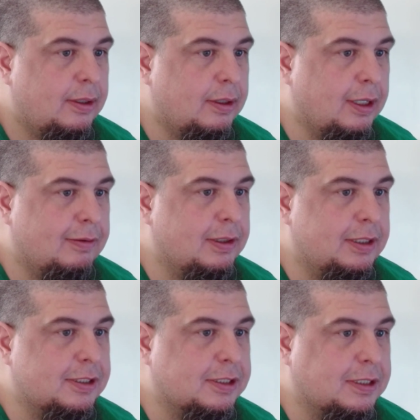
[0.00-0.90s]
And not really
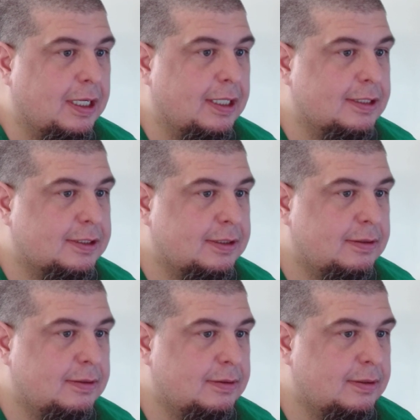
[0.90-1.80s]
the Scots.
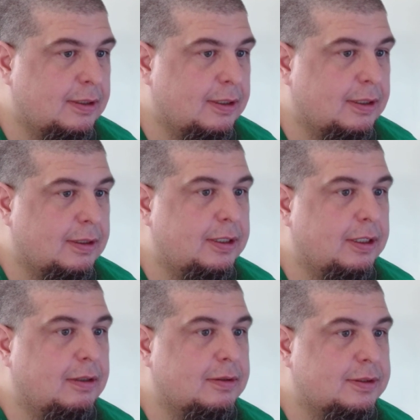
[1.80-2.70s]

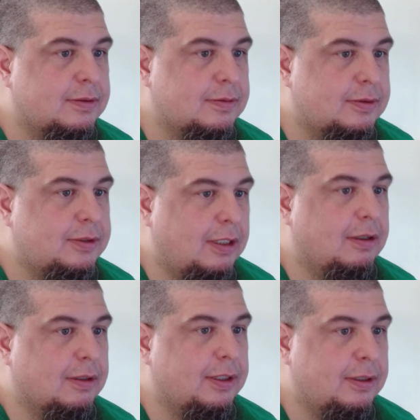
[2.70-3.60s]
It's
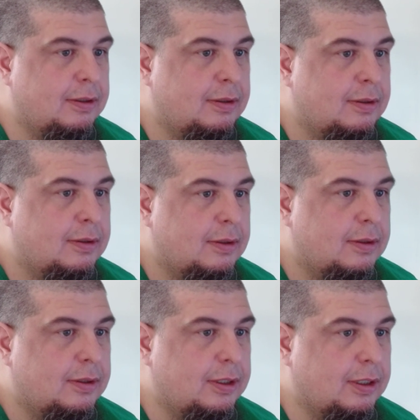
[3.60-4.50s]
generally,
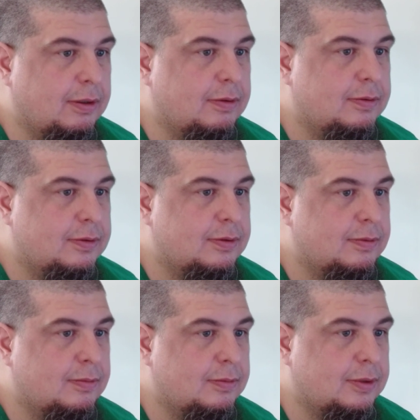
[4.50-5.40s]

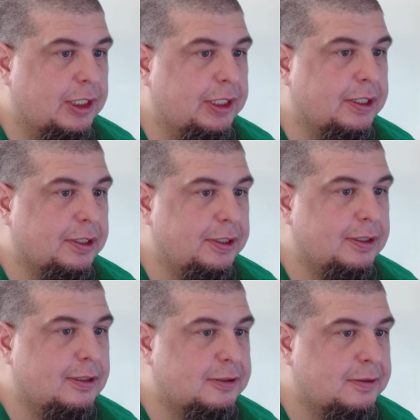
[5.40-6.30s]
the
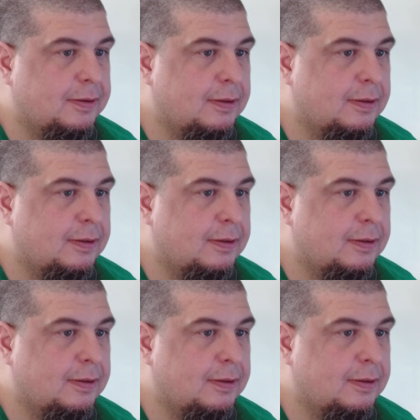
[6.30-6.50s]
Englanders.